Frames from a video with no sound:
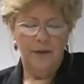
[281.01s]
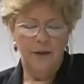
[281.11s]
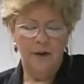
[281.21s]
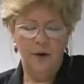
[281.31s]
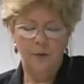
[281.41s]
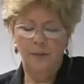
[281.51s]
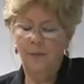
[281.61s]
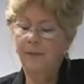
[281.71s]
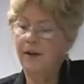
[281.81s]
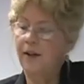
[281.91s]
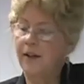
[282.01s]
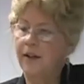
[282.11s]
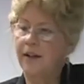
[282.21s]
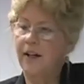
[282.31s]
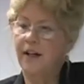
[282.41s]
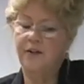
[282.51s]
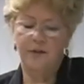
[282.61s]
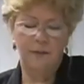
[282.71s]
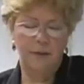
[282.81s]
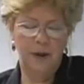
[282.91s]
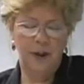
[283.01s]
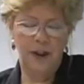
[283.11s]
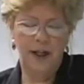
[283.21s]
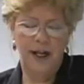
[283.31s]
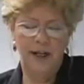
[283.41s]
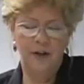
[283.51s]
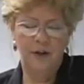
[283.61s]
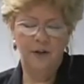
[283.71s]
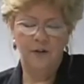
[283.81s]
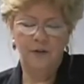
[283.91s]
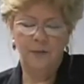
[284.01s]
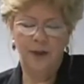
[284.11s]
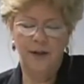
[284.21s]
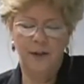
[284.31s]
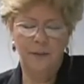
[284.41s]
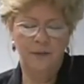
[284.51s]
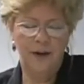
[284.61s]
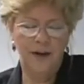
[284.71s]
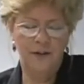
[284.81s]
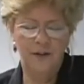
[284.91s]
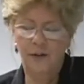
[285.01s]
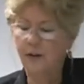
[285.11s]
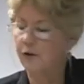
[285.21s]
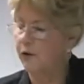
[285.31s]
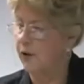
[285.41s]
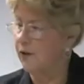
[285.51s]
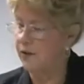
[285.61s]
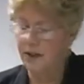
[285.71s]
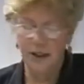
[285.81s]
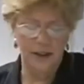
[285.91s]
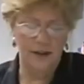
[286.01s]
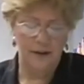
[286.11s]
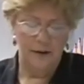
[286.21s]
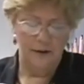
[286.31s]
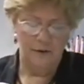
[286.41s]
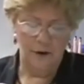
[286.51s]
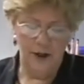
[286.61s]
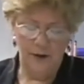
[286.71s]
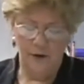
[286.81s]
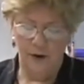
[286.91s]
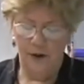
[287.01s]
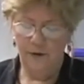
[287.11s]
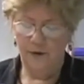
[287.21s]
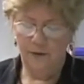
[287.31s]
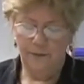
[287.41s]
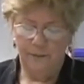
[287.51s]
The dermal papilla contains the blood and nerve supply that provides the nutrients needed for hair growth.